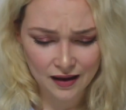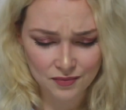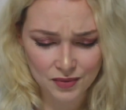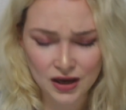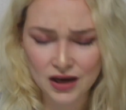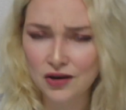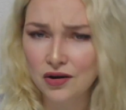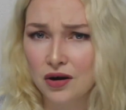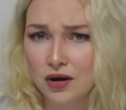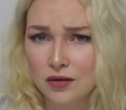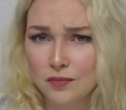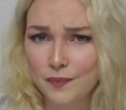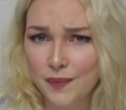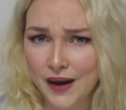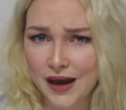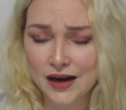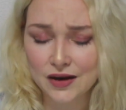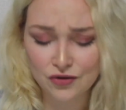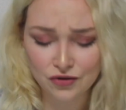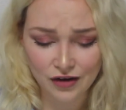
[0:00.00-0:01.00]
He got
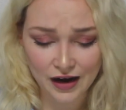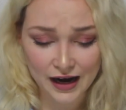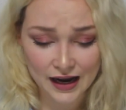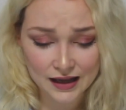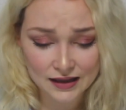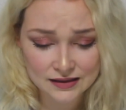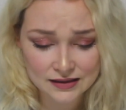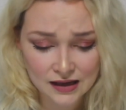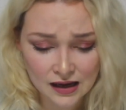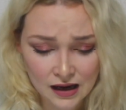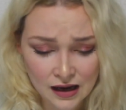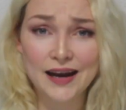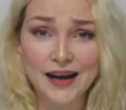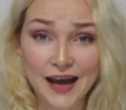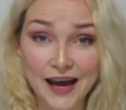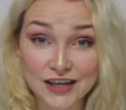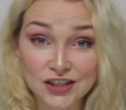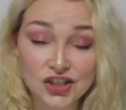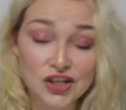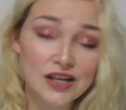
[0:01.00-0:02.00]
bad grades, and
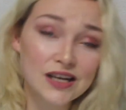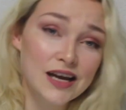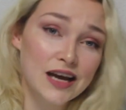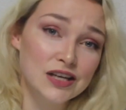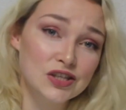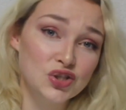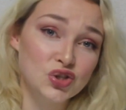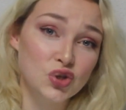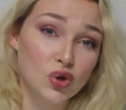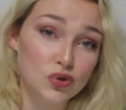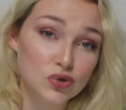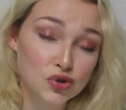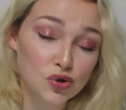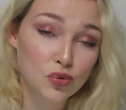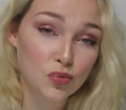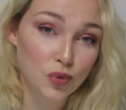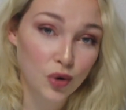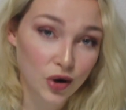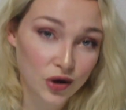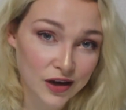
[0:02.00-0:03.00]
actually a social
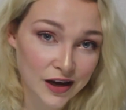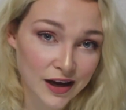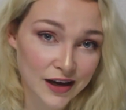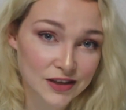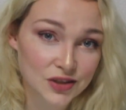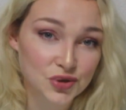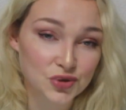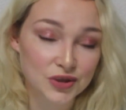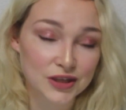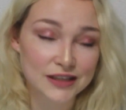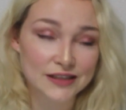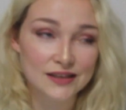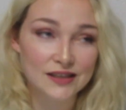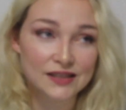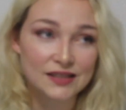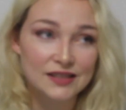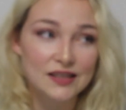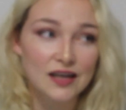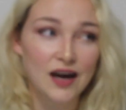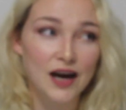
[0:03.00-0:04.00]
worker during
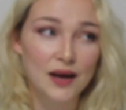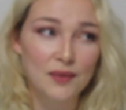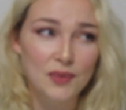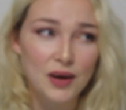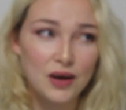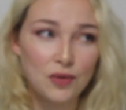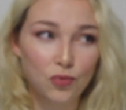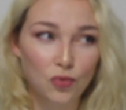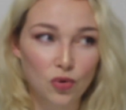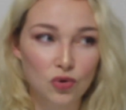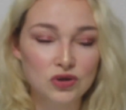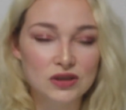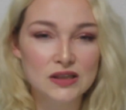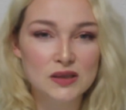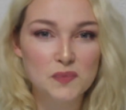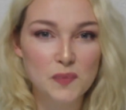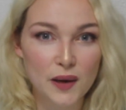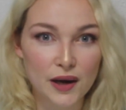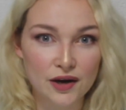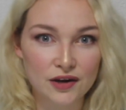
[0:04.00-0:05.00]
this time had warned his
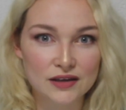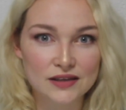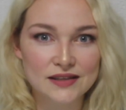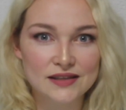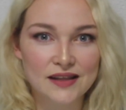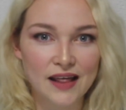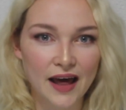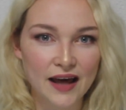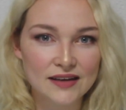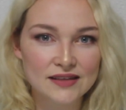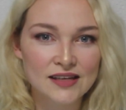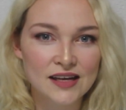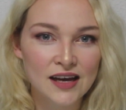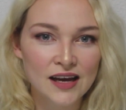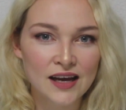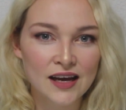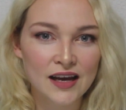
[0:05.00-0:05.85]
parents that